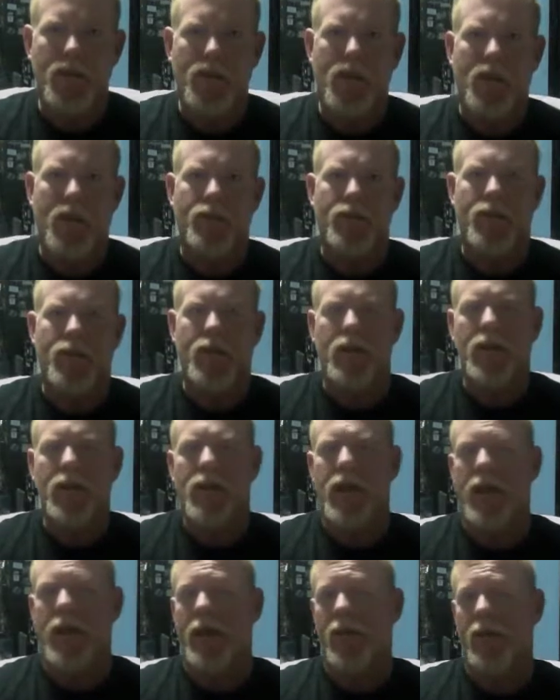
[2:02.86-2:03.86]
officer.
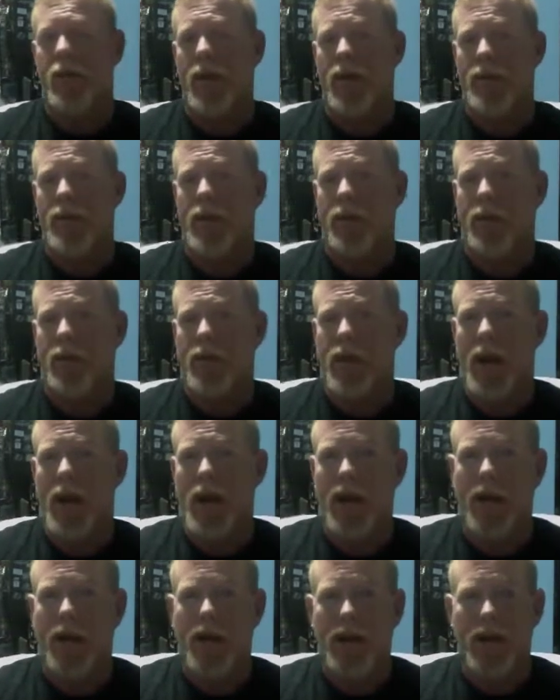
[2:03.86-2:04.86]
And when I say
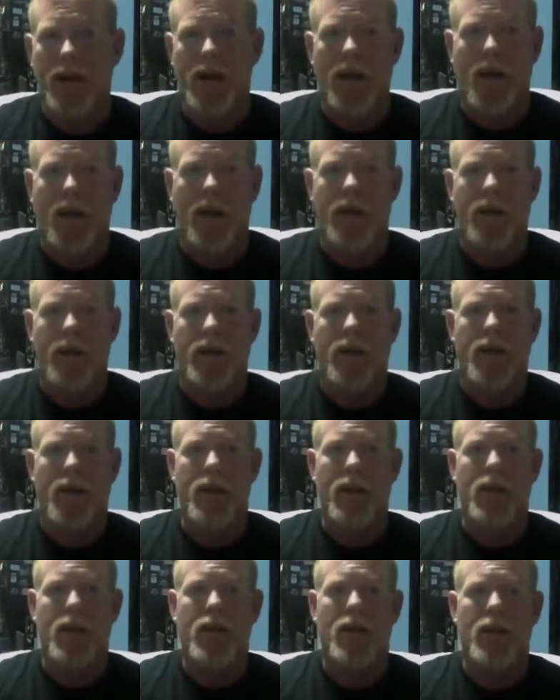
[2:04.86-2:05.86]
retired,
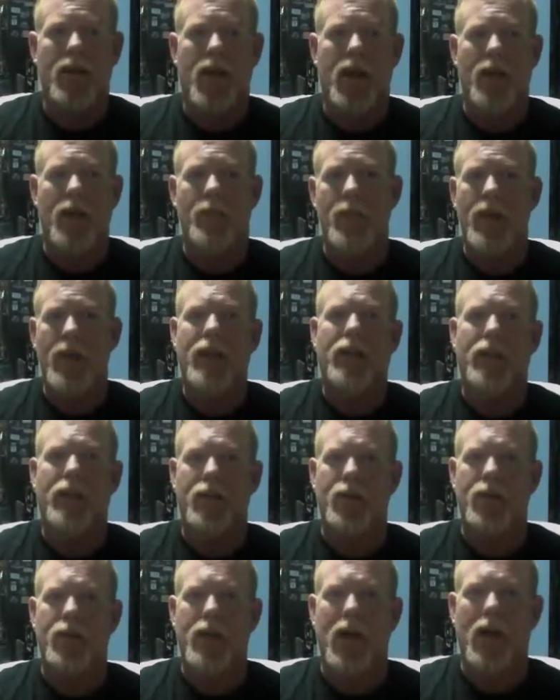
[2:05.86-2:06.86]
I'm
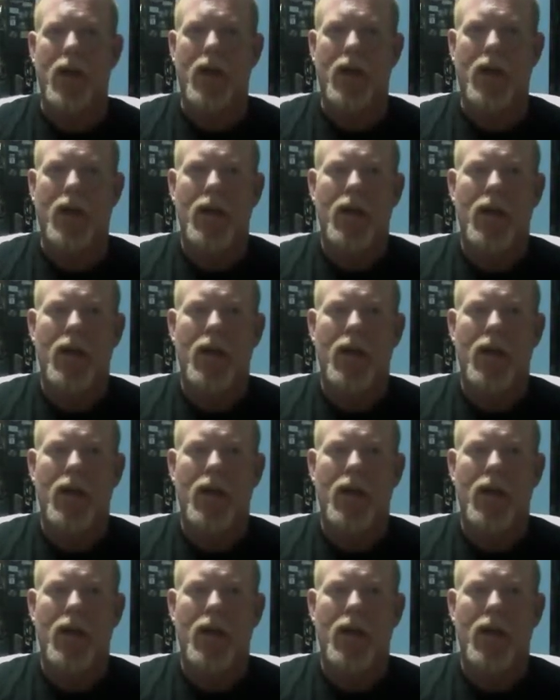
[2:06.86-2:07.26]
medically retired.